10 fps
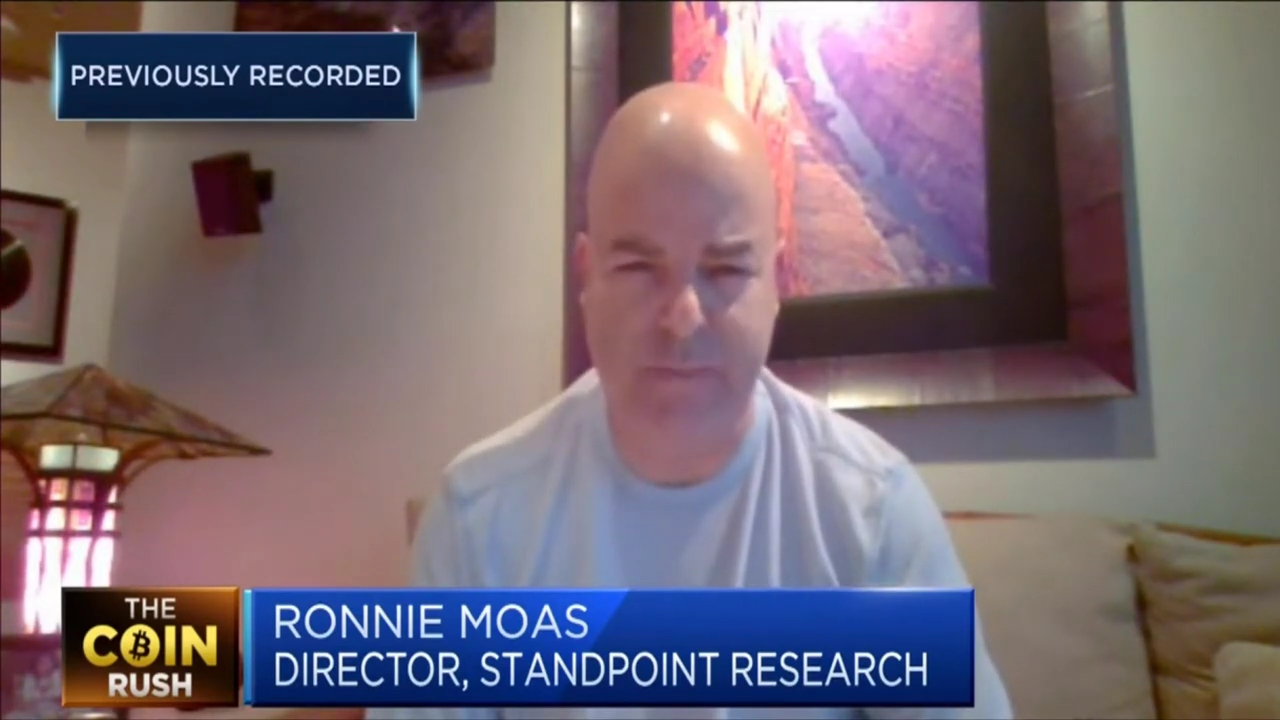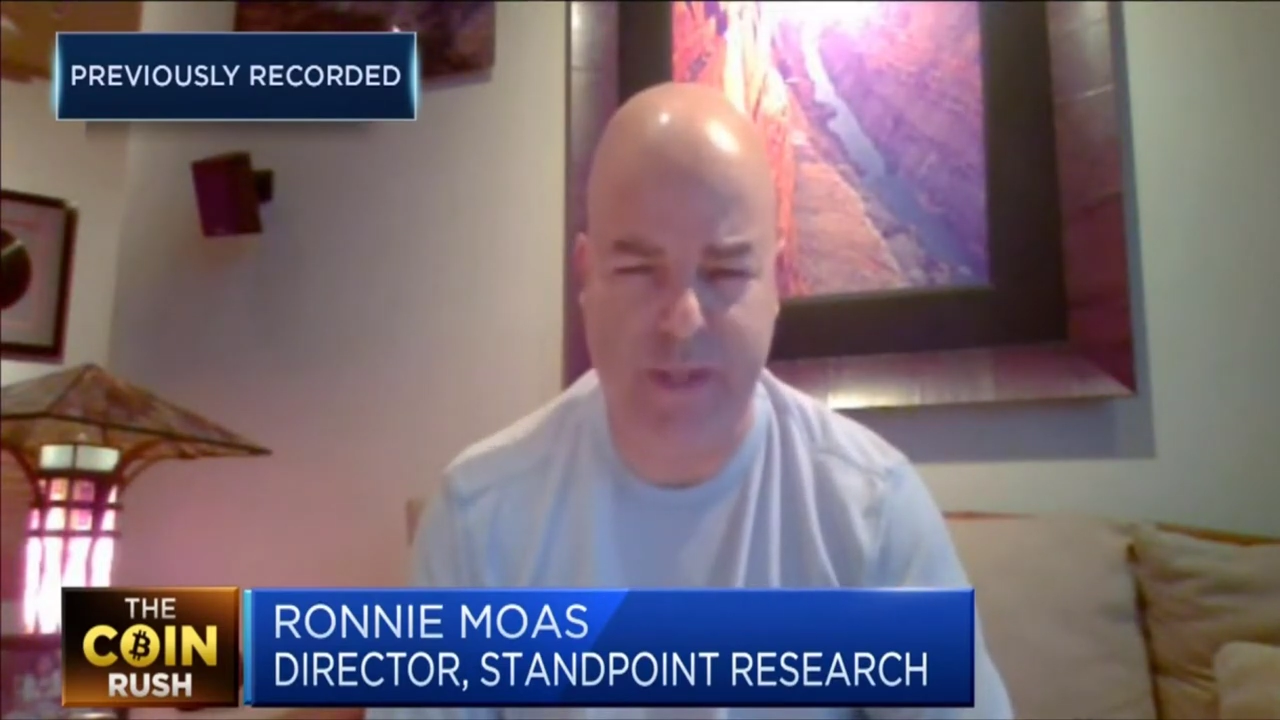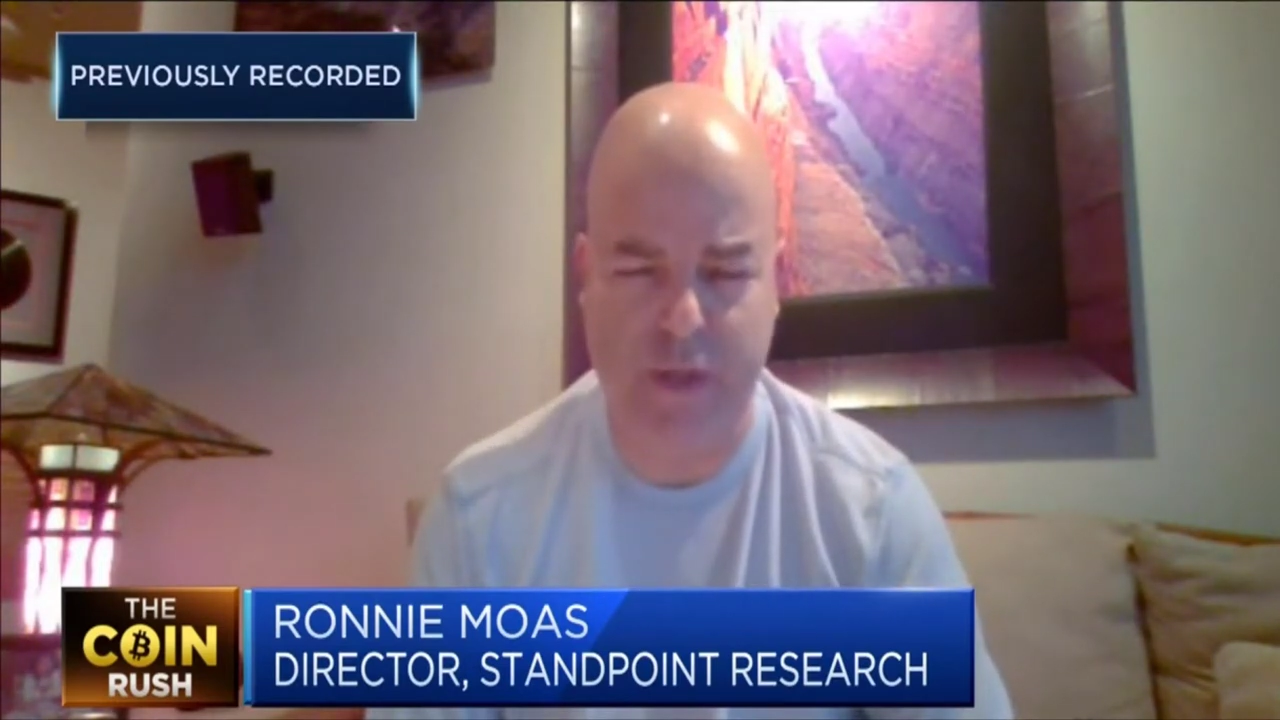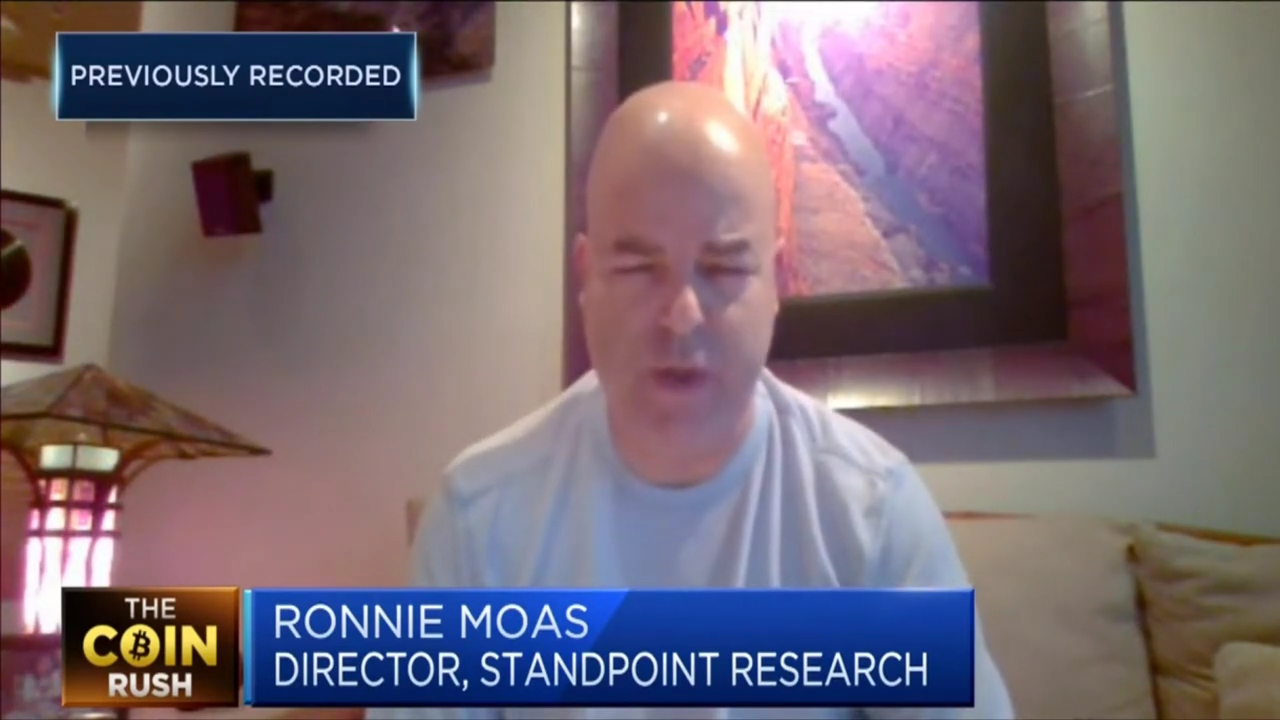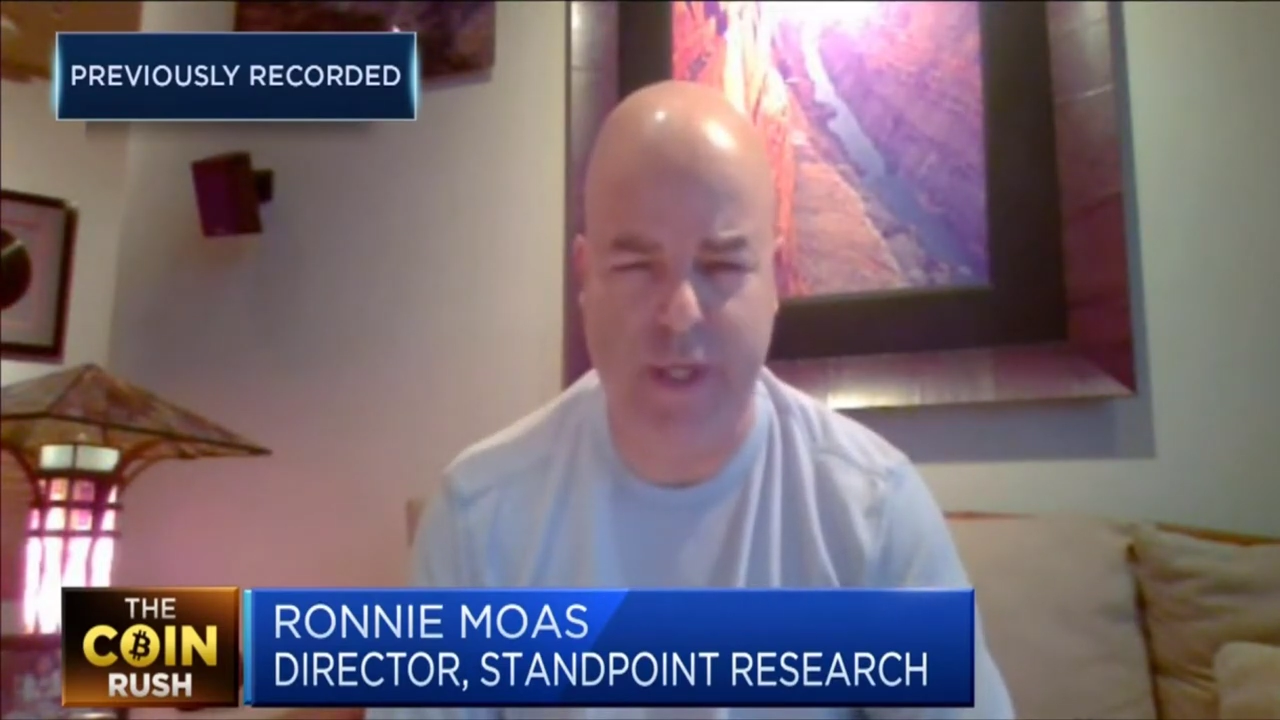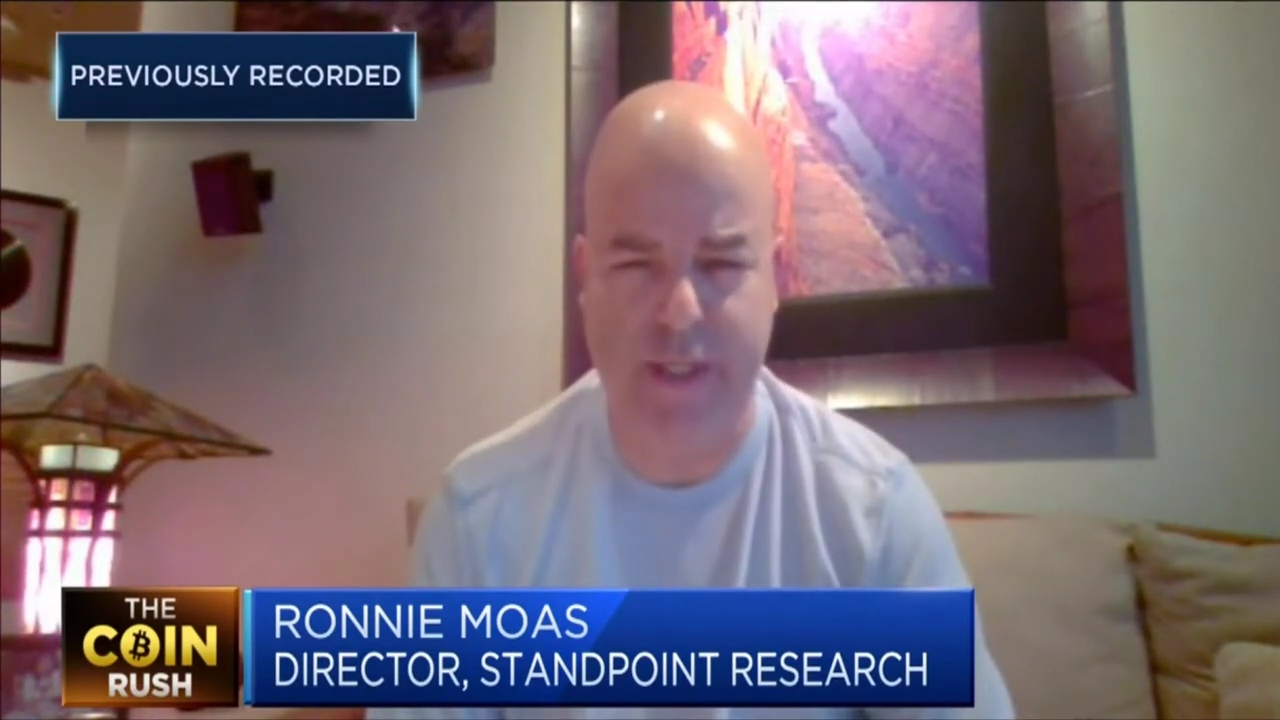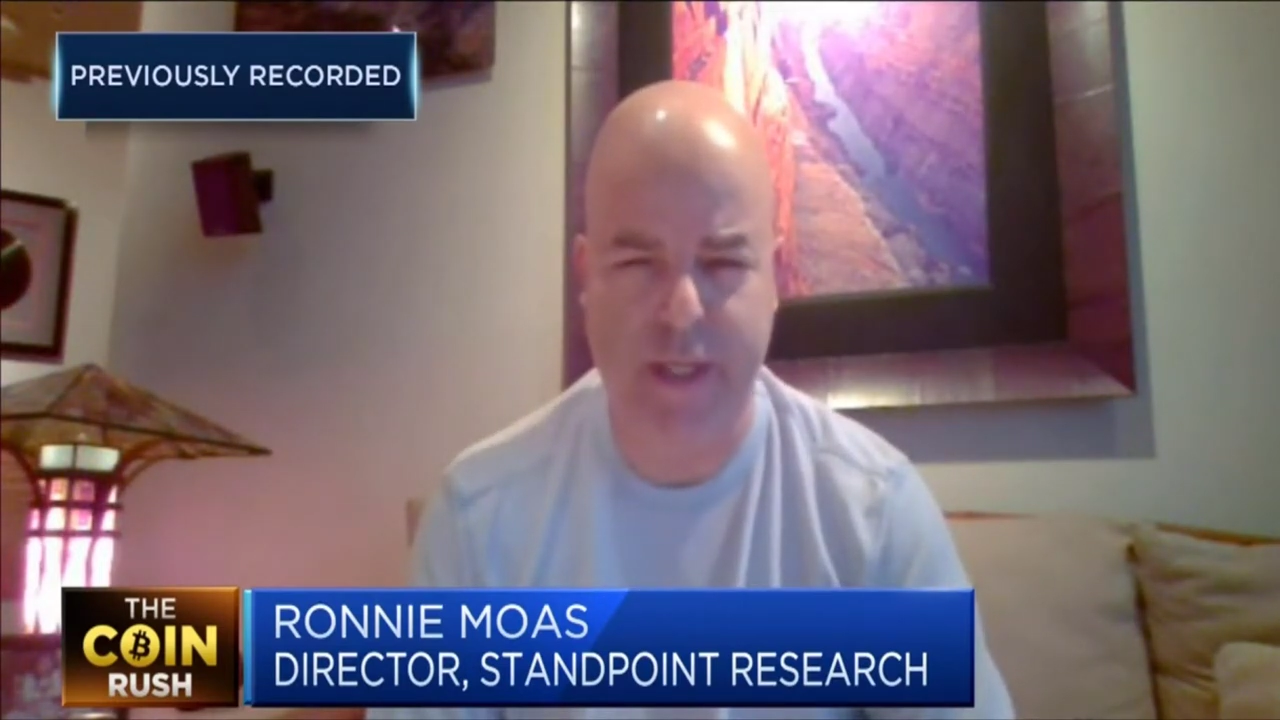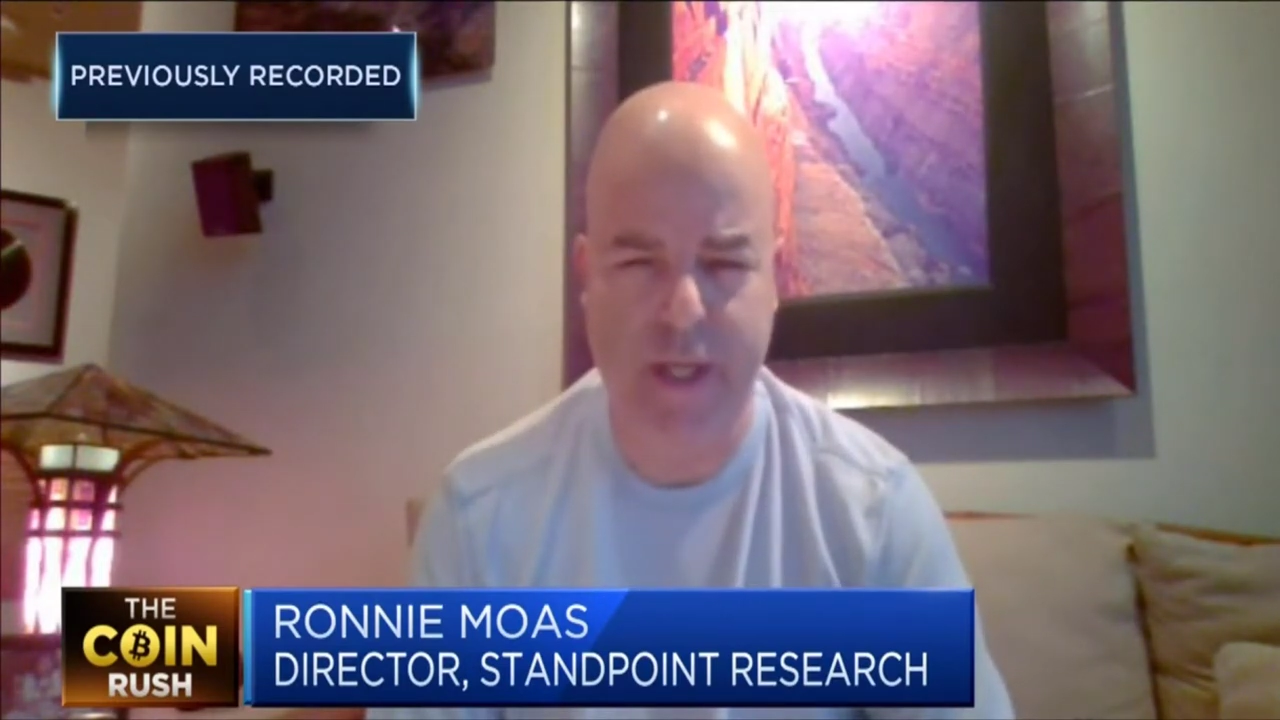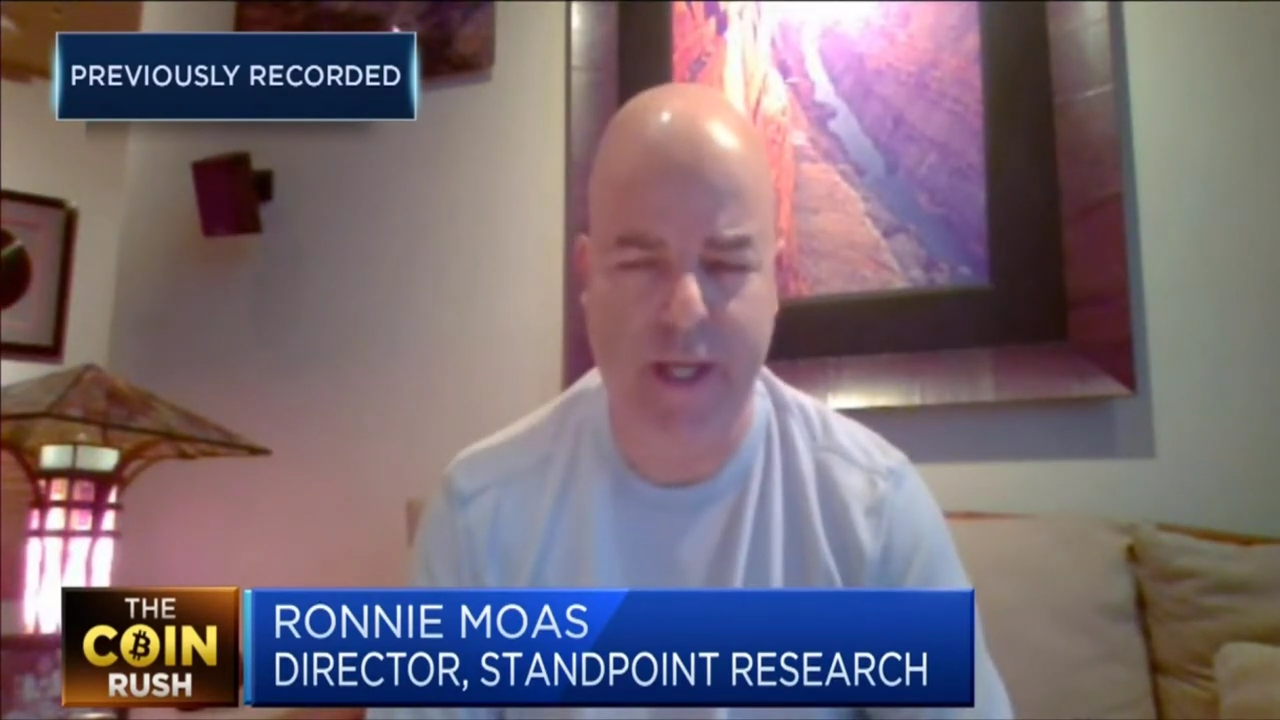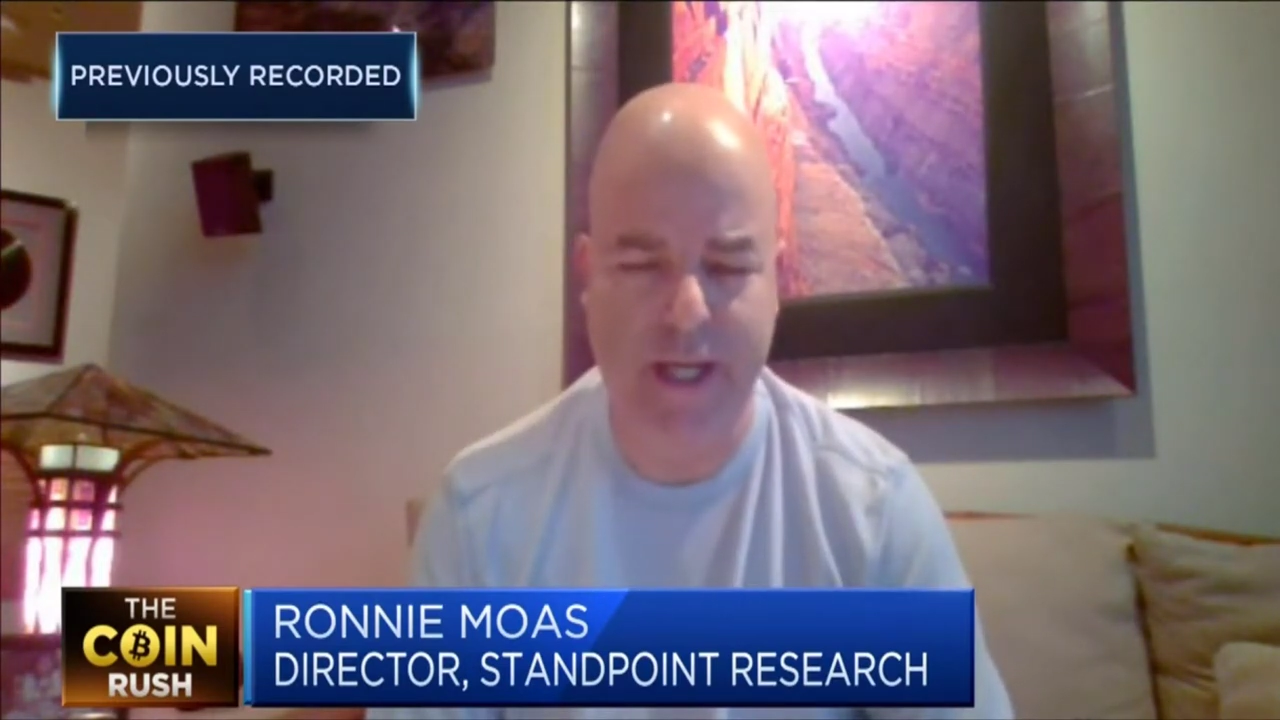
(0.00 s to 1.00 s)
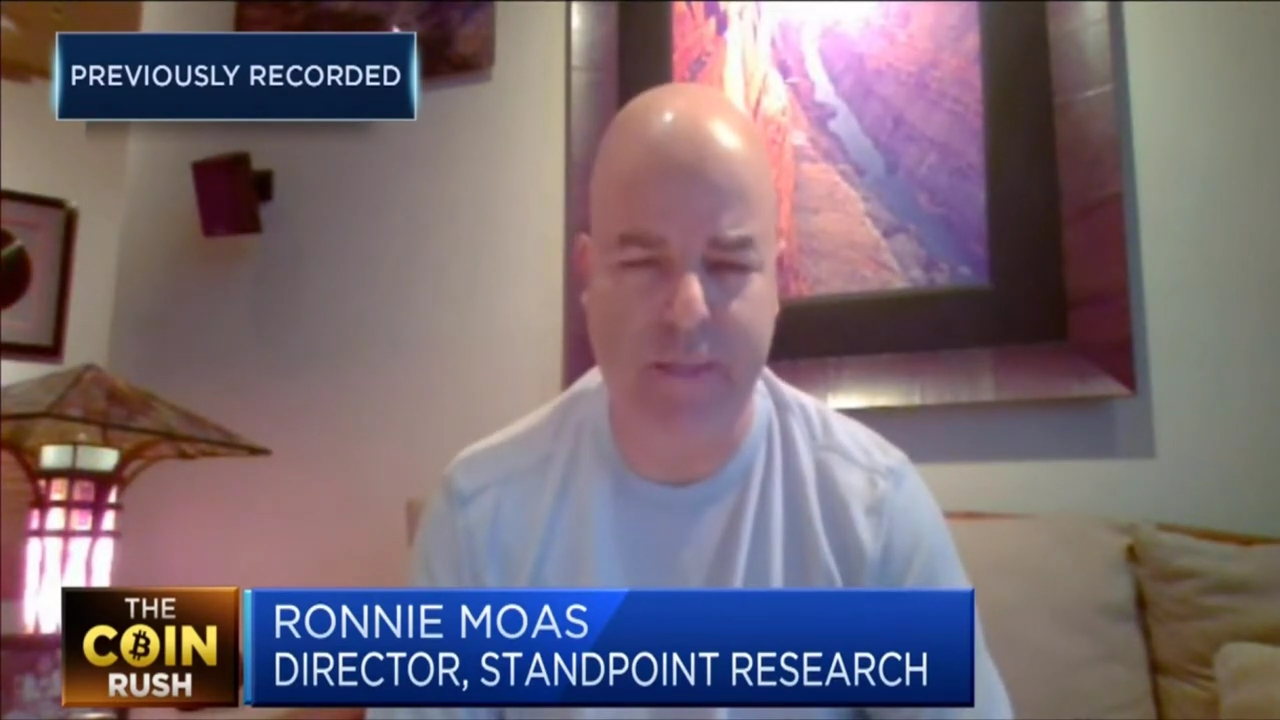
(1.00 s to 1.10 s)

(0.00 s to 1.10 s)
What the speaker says: Bitcoin